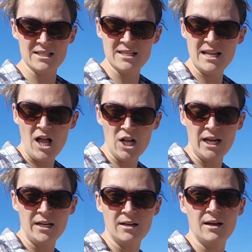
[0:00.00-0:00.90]
sit on
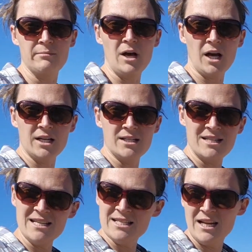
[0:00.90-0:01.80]
it. I'm not going to
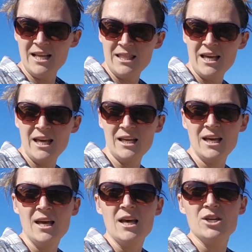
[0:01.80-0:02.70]
disc anything,
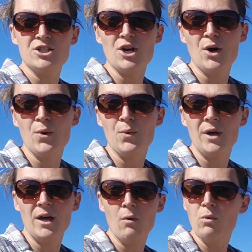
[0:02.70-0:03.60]
so
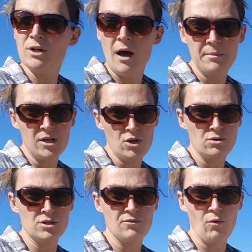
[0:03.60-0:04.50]
it will not be
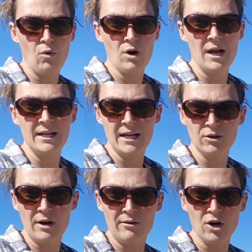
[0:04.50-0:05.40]
used for an
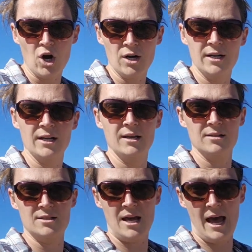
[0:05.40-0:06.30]
in-ground garden
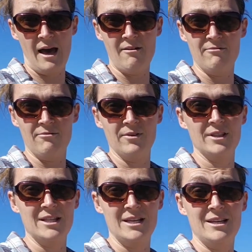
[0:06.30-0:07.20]
to have
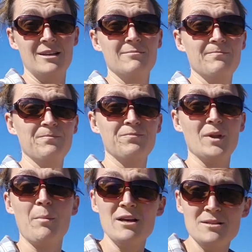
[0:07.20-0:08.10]
the
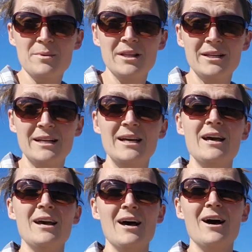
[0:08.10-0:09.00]
possibility
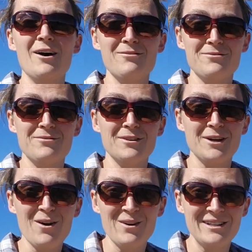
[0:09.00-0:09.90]
of
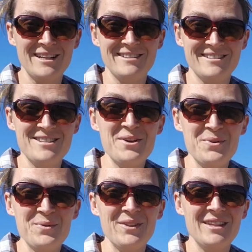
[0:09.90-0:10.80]
going down
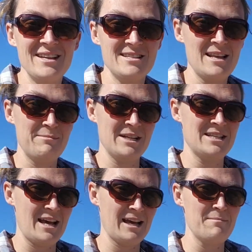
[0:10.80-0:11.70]
to the septic
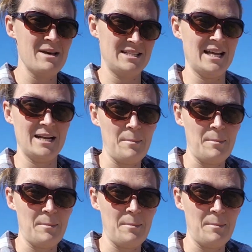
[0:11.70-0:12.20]
tank and messing it